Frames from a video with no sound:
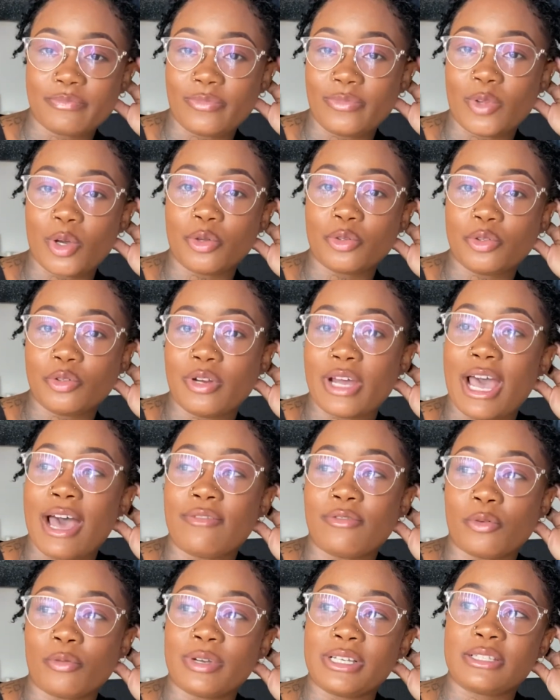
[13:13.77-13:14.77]
Don't do that.
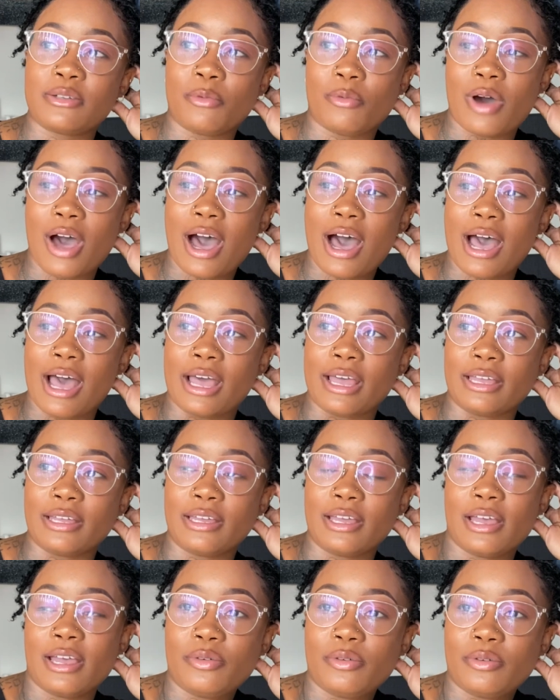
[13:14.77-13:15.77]
Have a reason why.
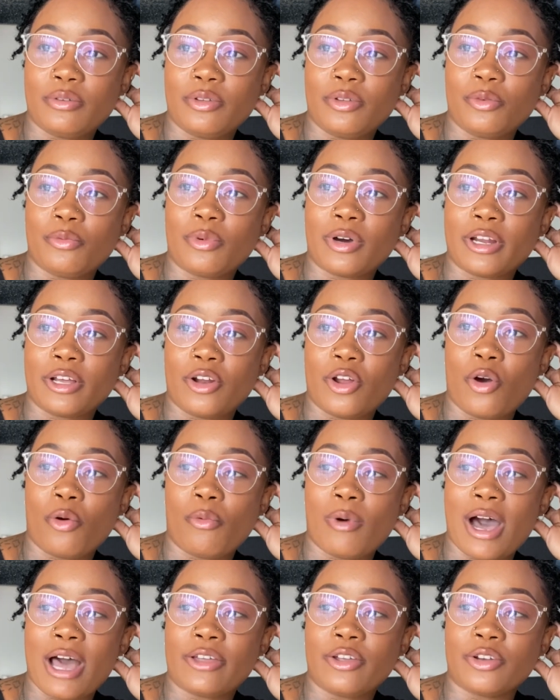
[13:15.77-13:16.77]
You want to know
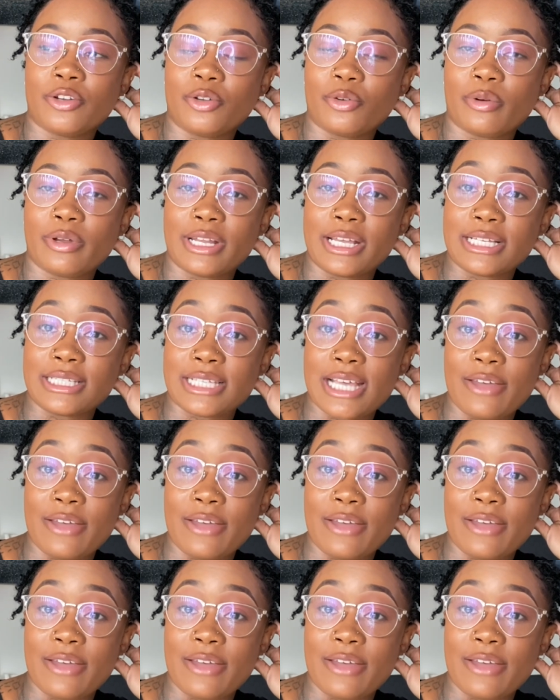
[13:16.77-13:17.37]
why you're doing this.